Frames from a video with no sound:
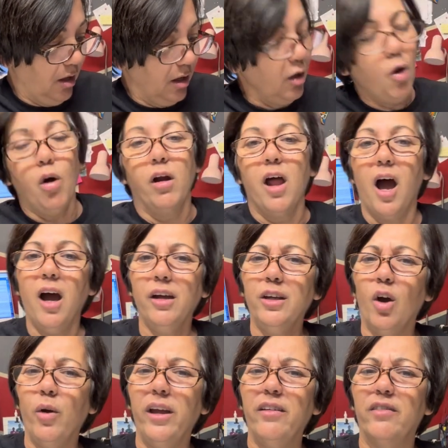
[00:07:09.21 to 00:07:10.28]
Lord, how
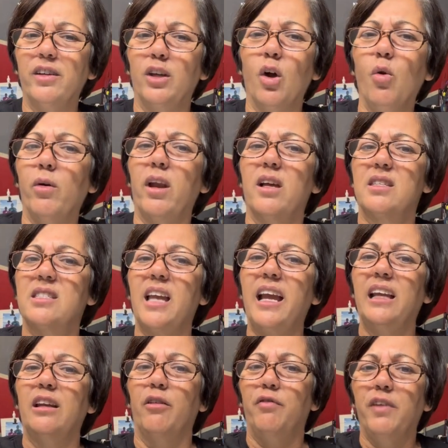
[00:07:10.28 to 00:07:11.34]
y'all even know what I
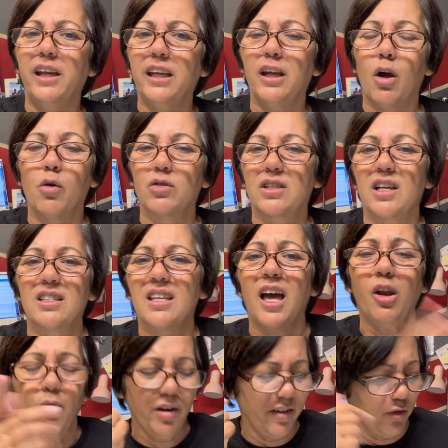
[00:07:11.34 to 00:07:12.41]
say in the videos? Because I don't even